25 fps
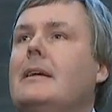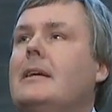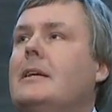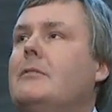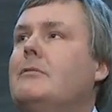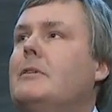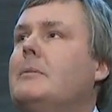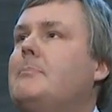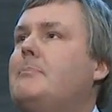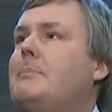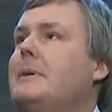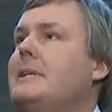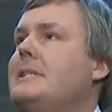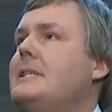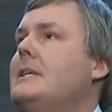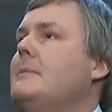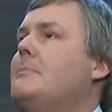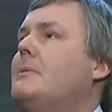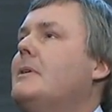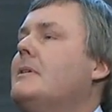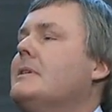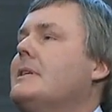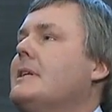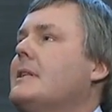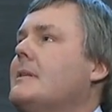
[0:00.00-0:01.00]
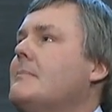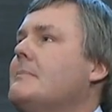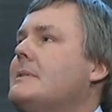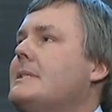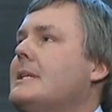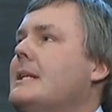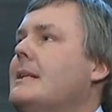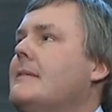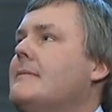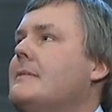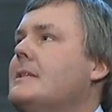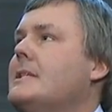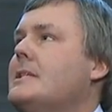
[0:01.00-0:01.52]
who would busybody
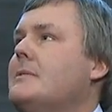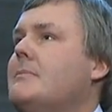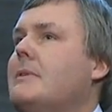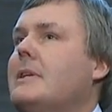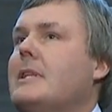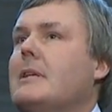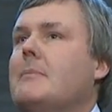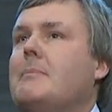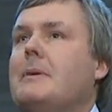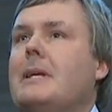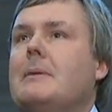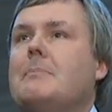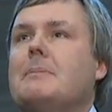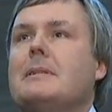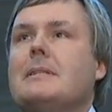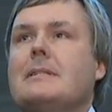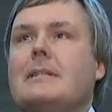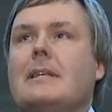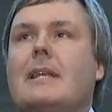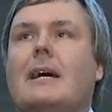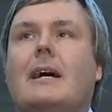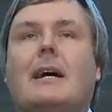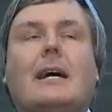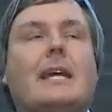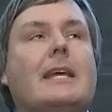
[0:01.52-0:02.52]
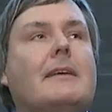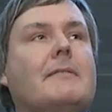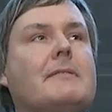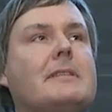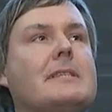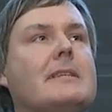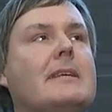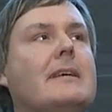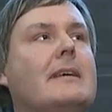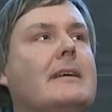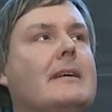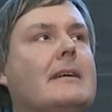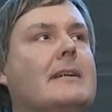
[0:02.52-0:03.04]
themselves into other people's
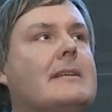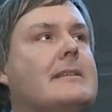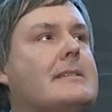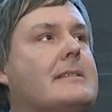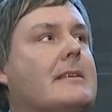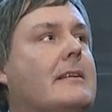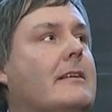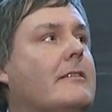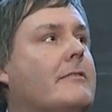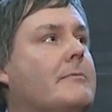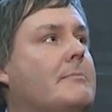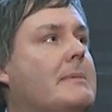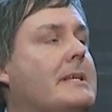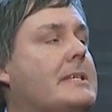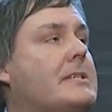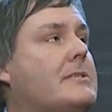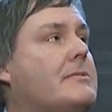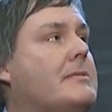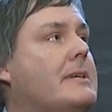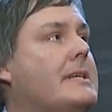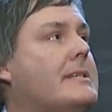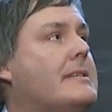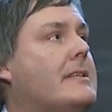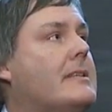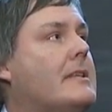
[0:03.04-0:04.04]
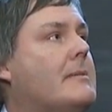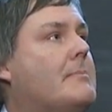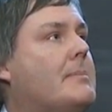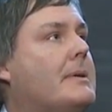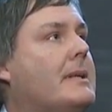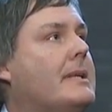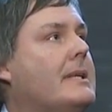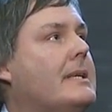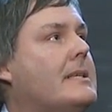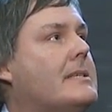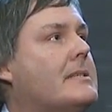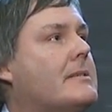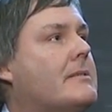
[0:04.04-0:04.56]
lives and solve mysteries that the
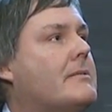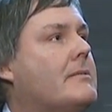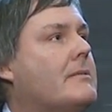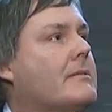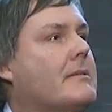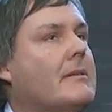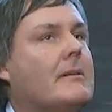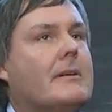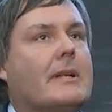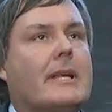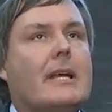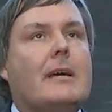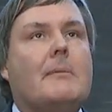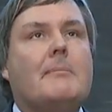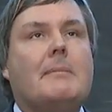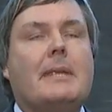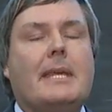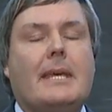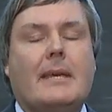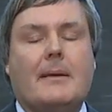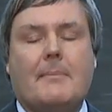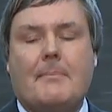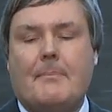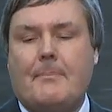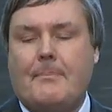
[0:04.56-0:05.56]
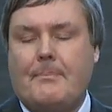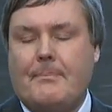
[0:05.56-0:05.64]
police could not come near.